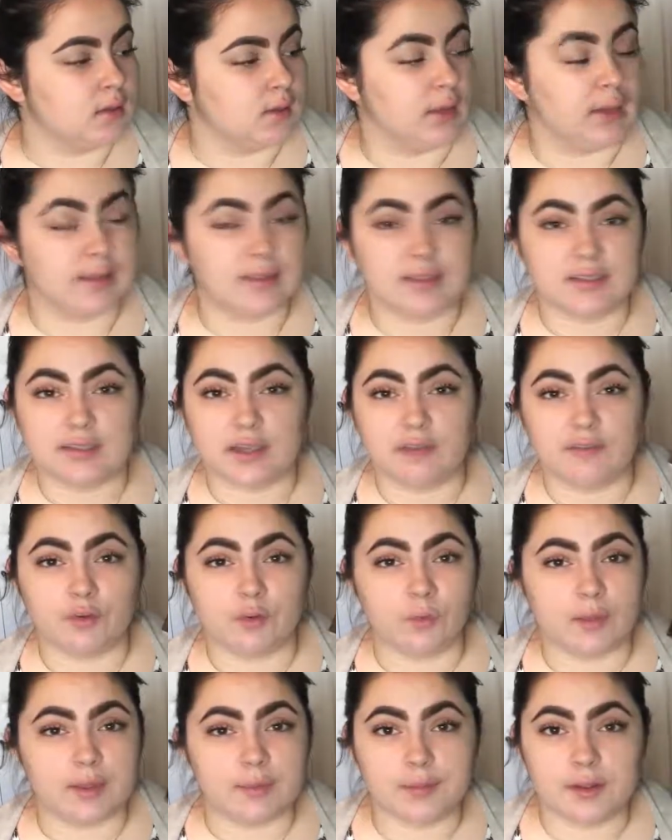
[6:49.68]
like this cover
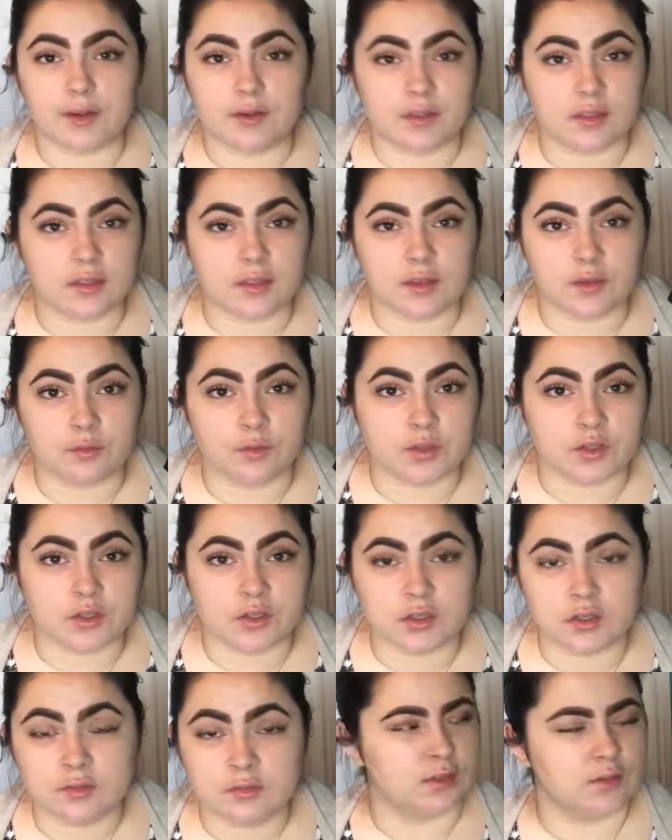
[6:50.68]
way better than the
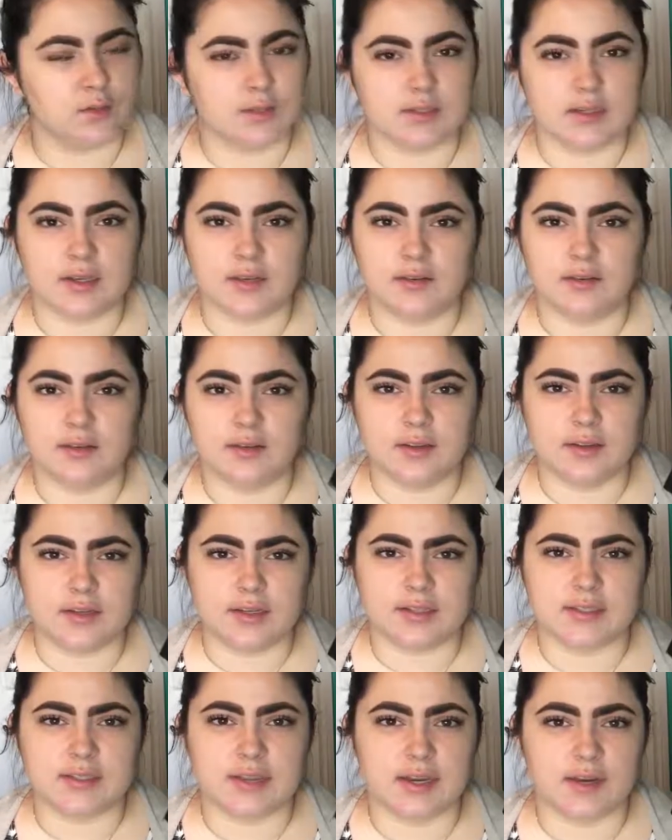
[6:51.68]
original. This was a an
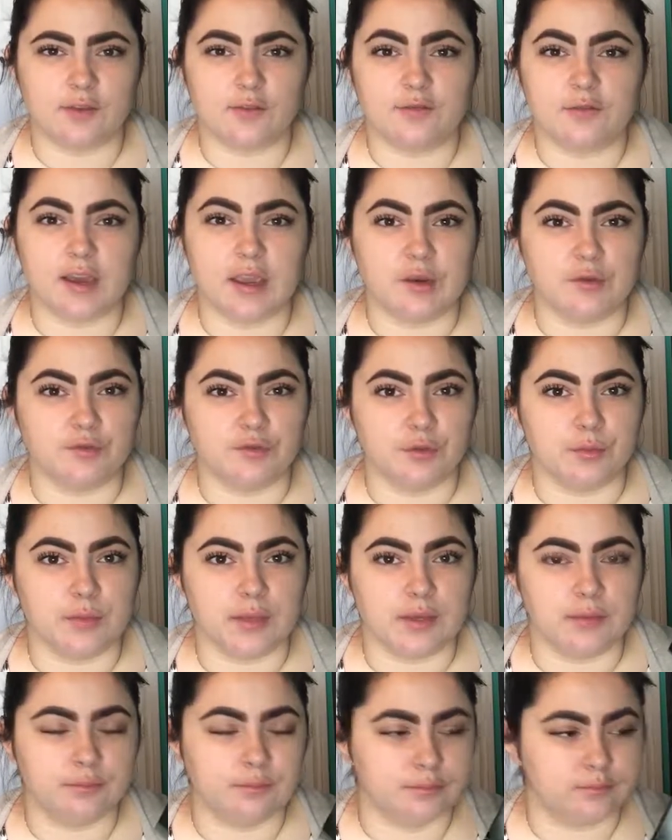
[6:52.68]
exciting find for
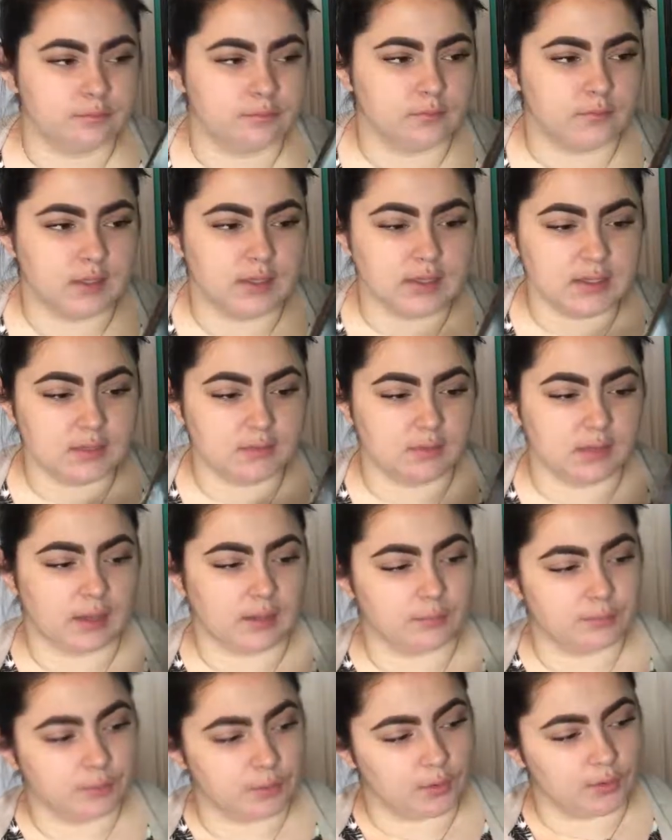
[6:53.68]
me. It's in like
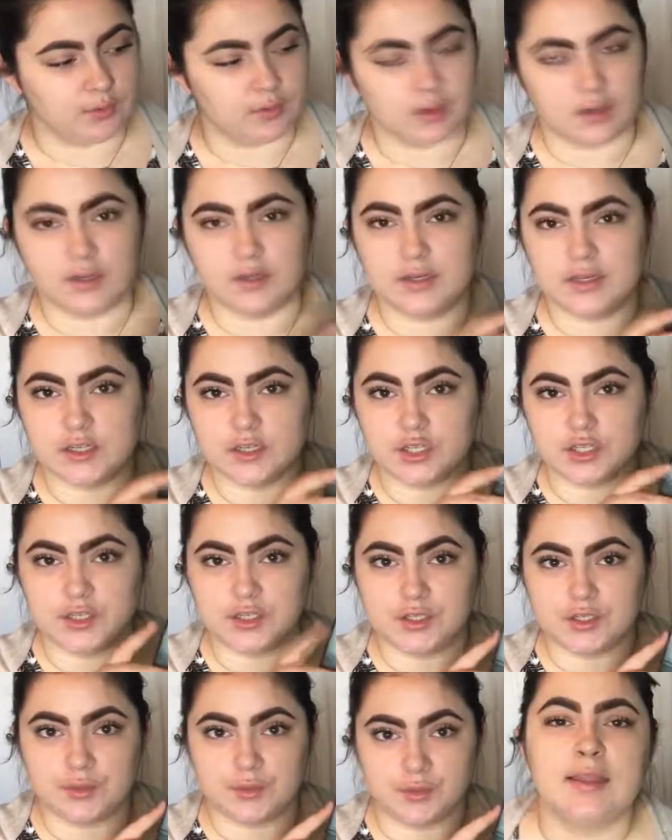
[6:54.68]
perfect condition
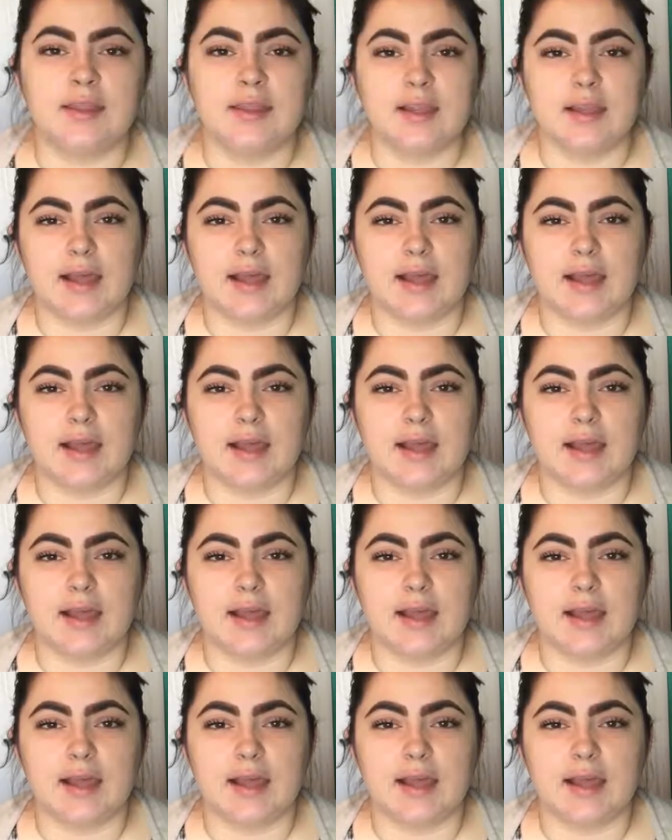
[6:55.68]
too. And